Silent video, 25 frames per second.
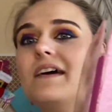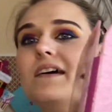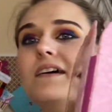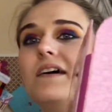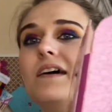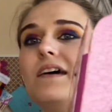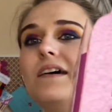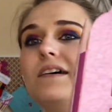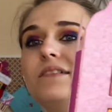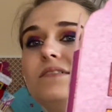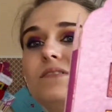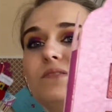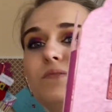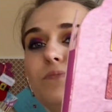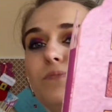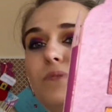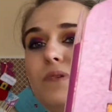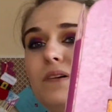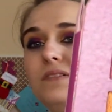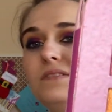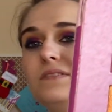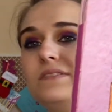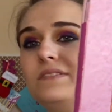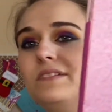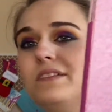as
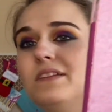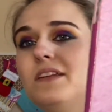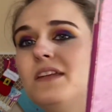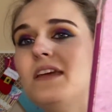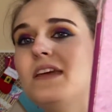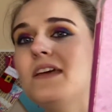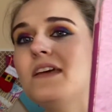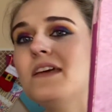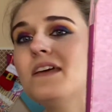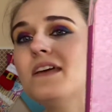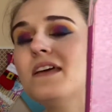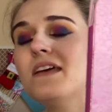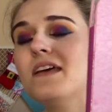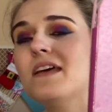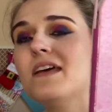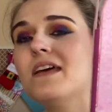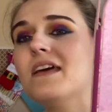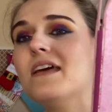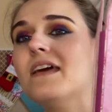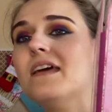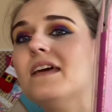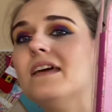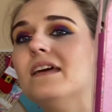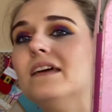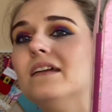well today,
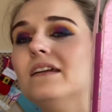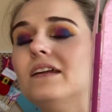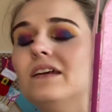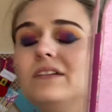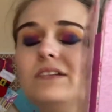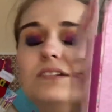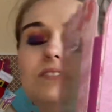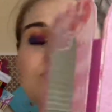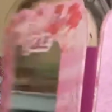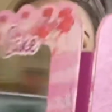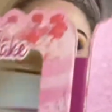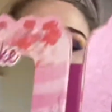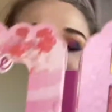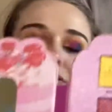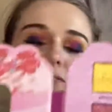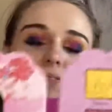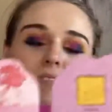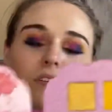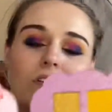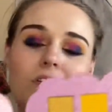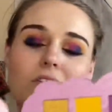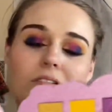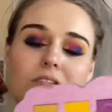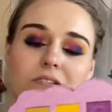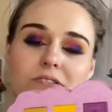and I just love the
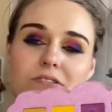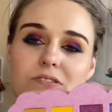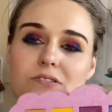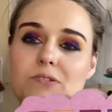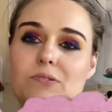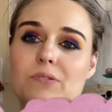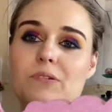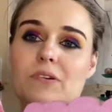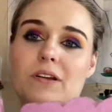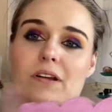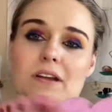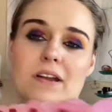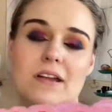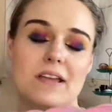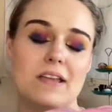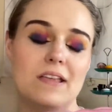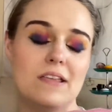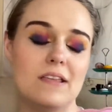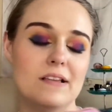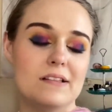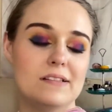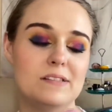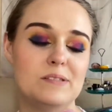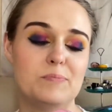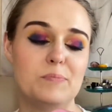color
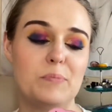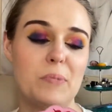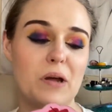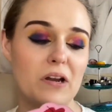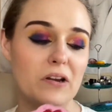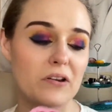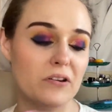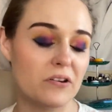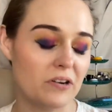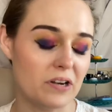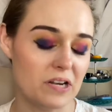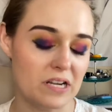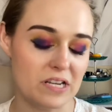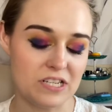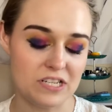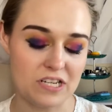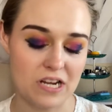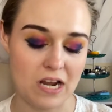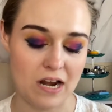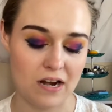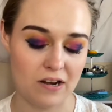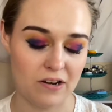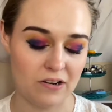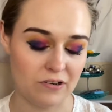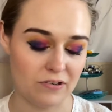story. It's buttery
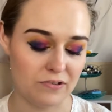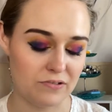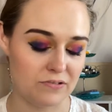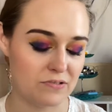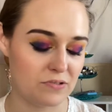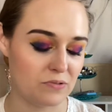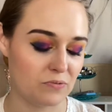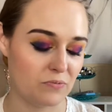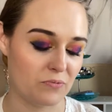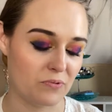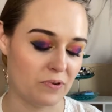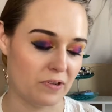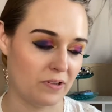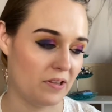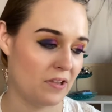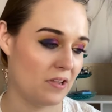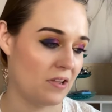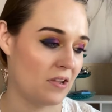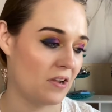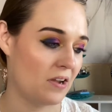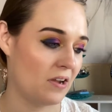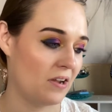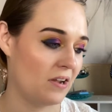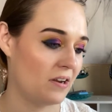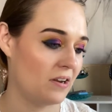shadows, really
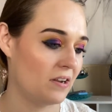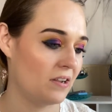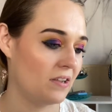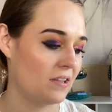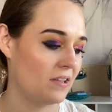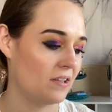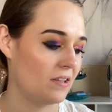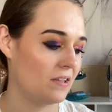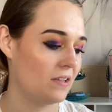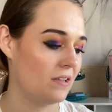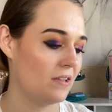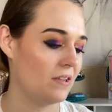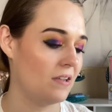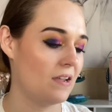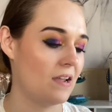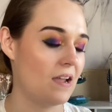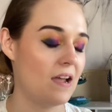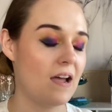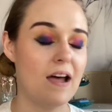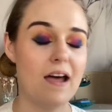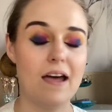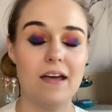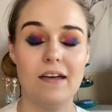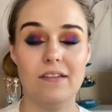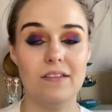good.
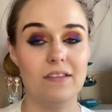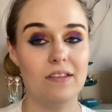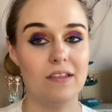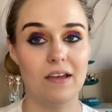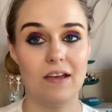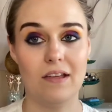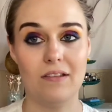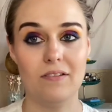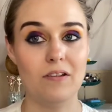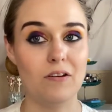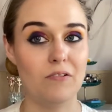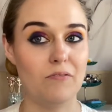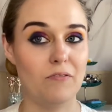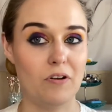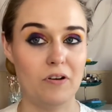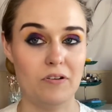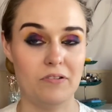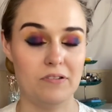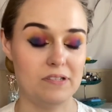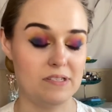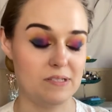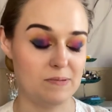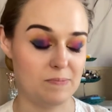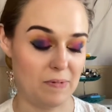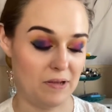I love all
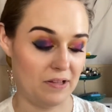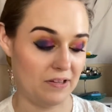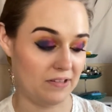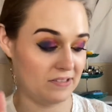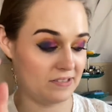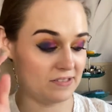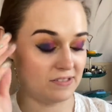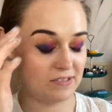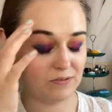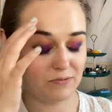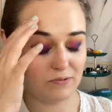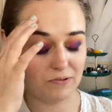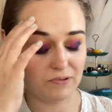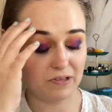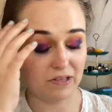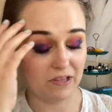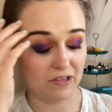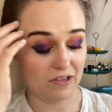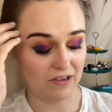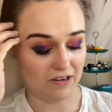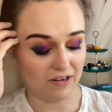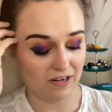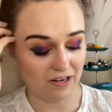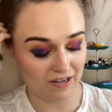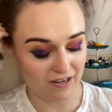these palettes, they're really
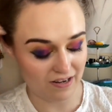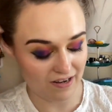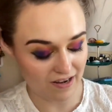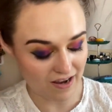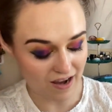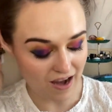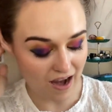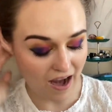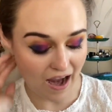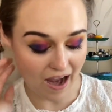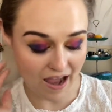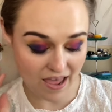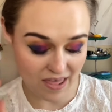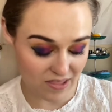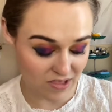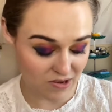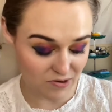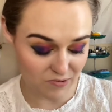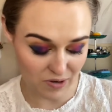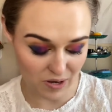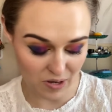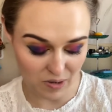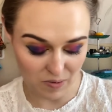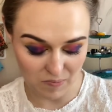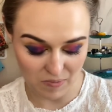good. Highly
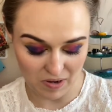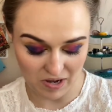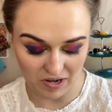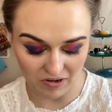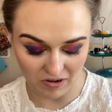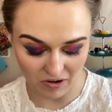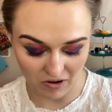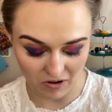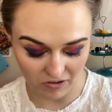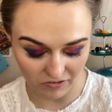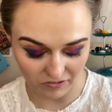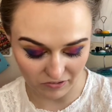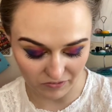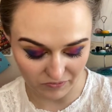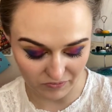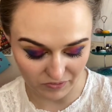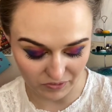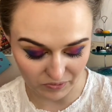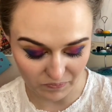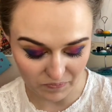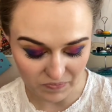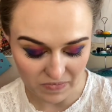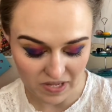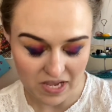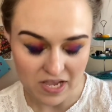recommend all of
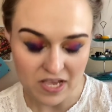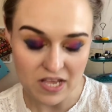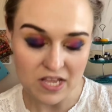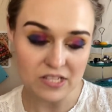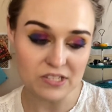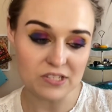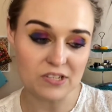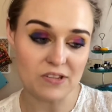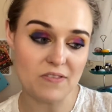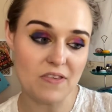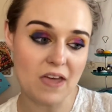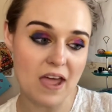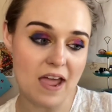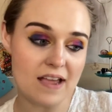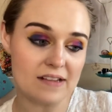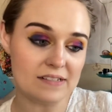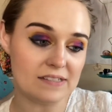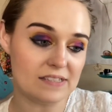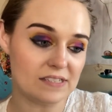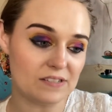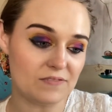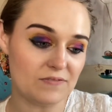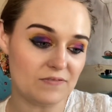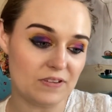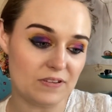them. So that
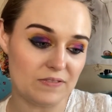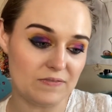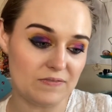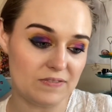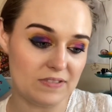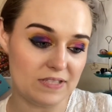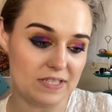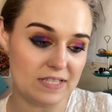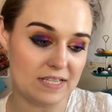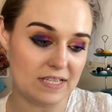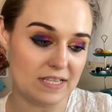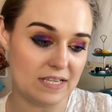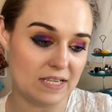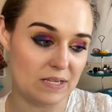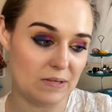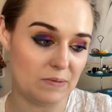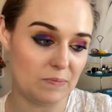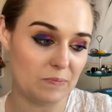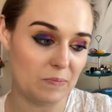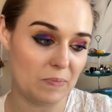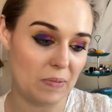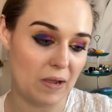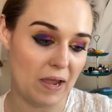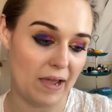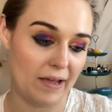is the
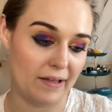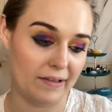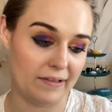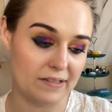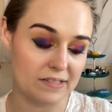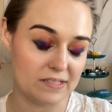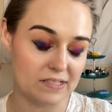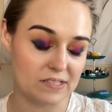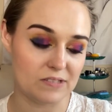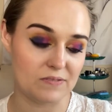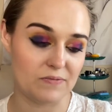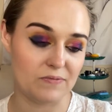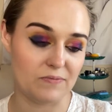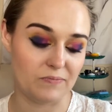15 palettes.